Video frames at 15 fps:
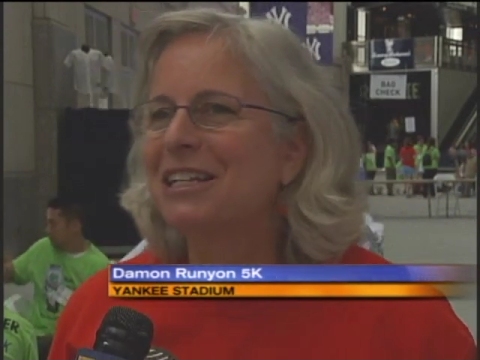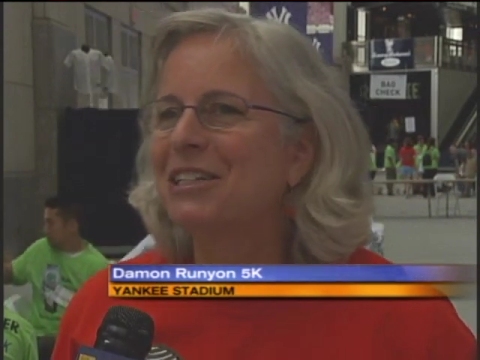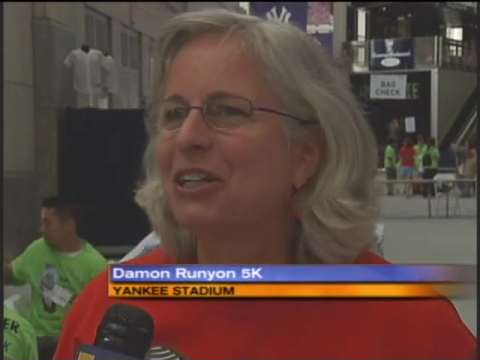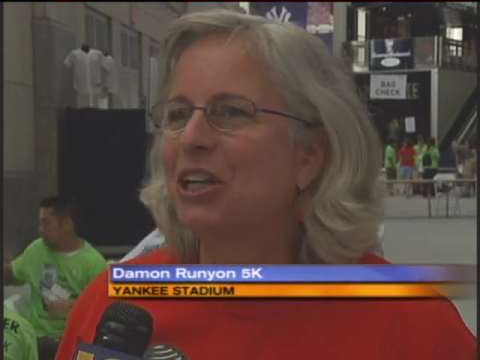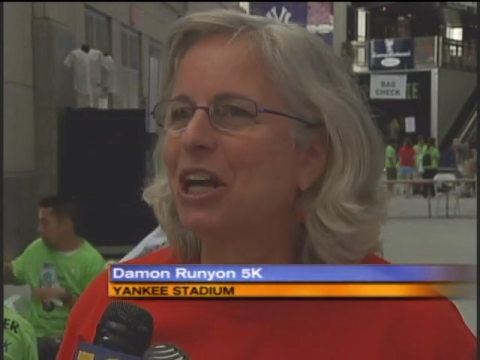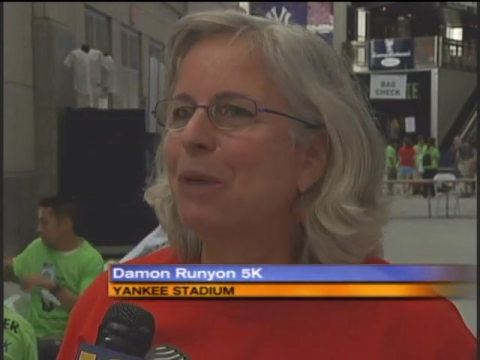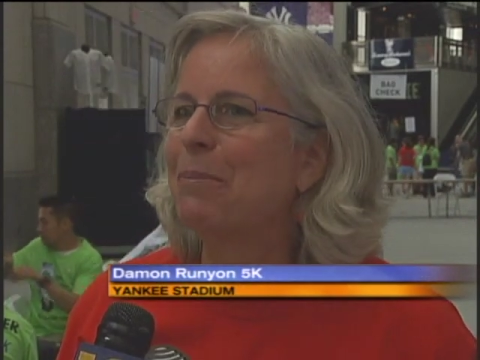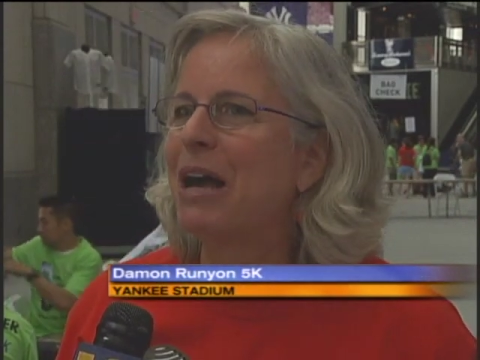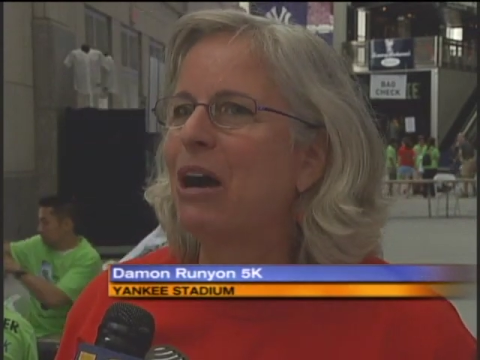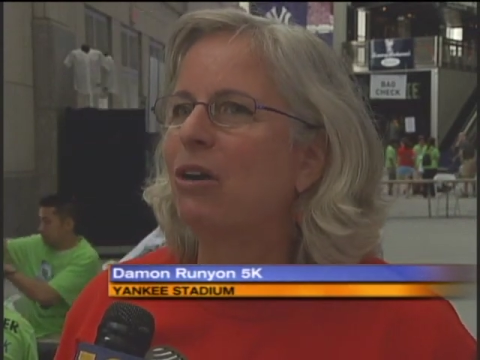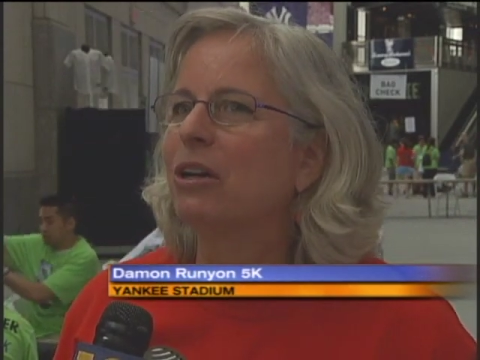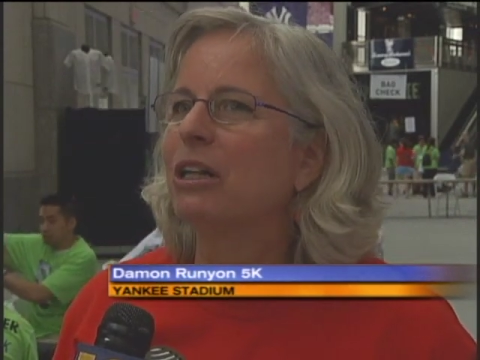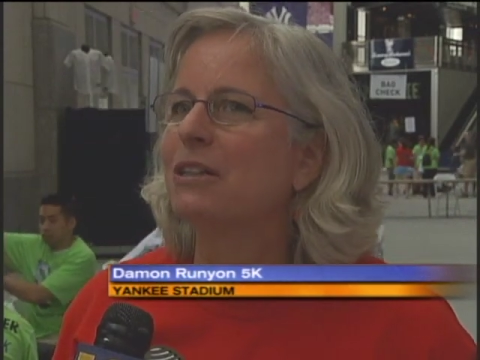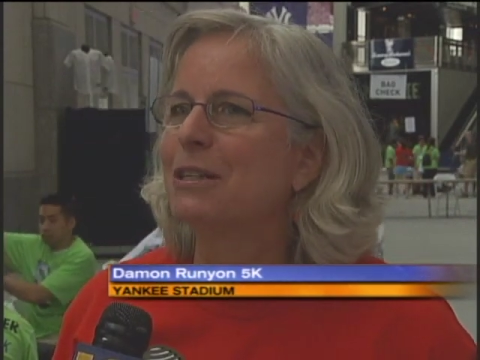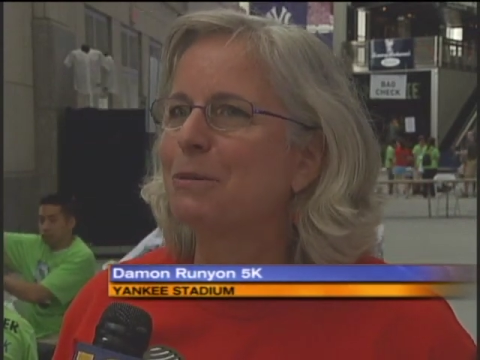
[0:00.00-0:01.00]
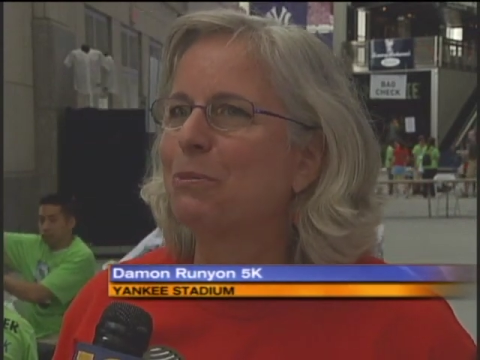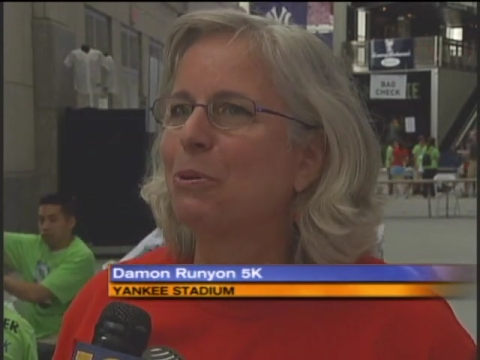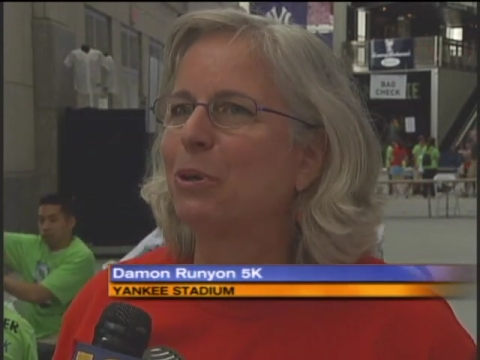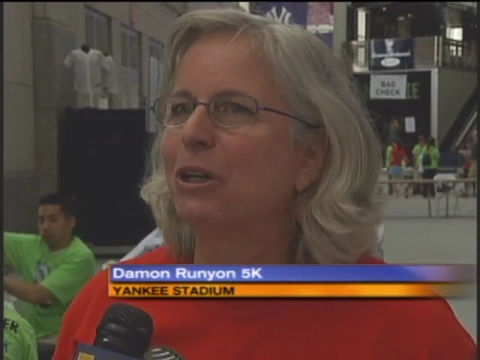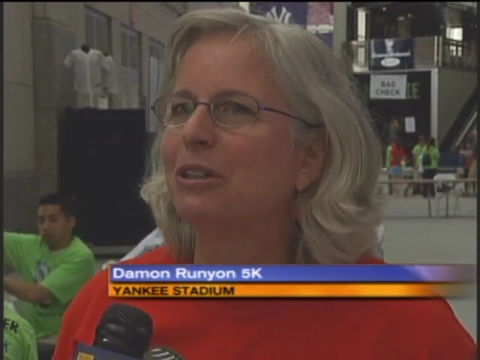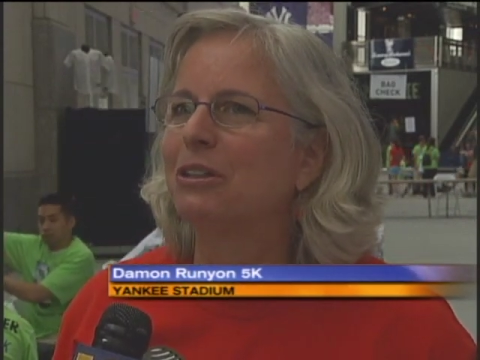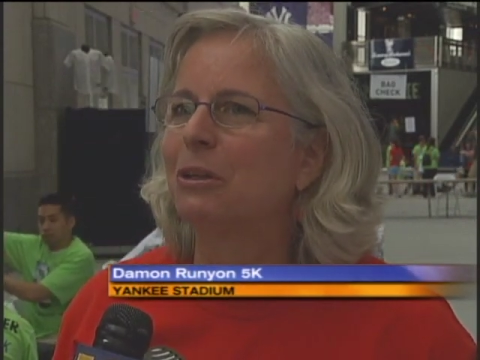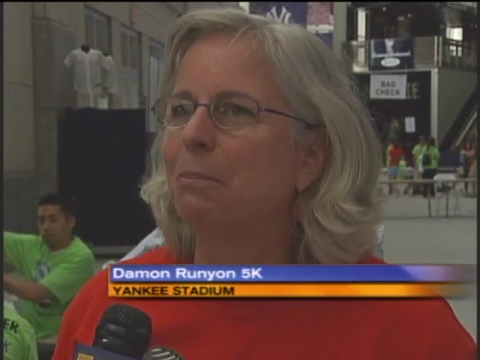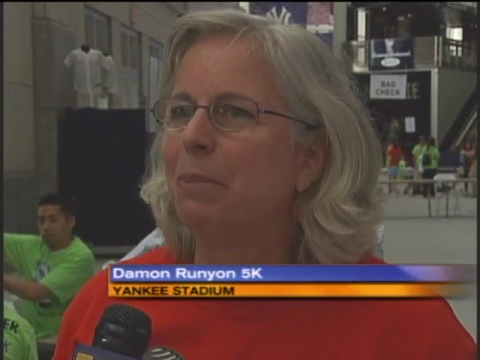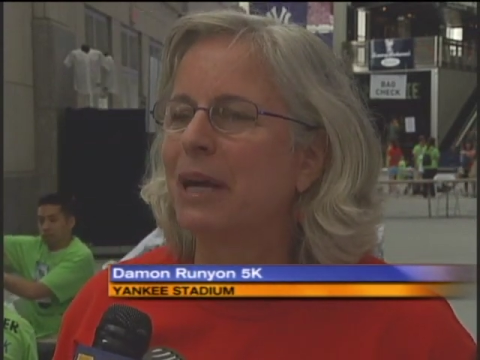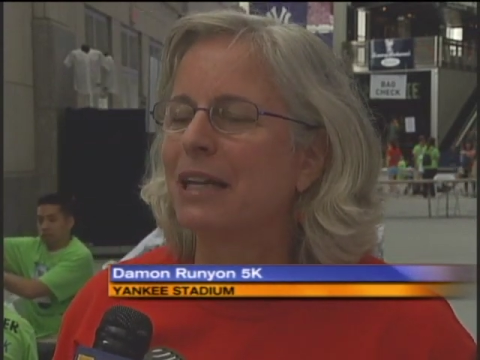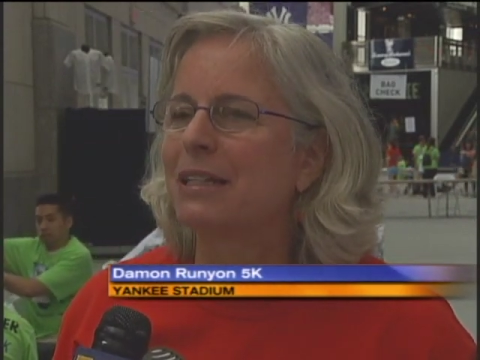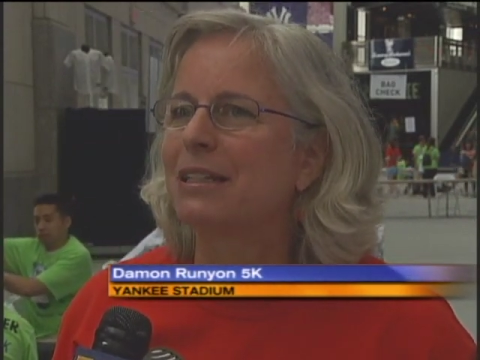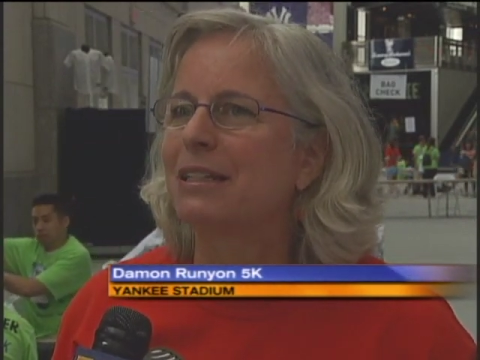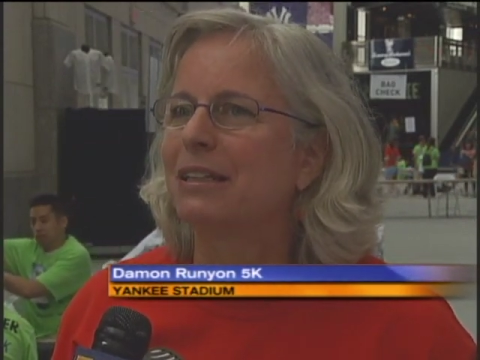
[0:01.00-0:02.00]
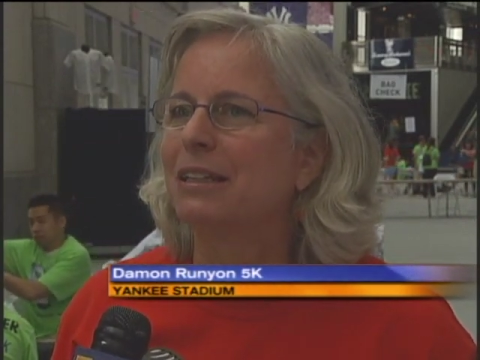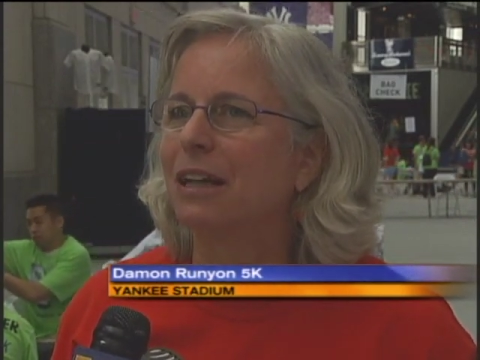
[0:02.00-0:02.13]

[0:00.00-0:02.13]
to come out and support the best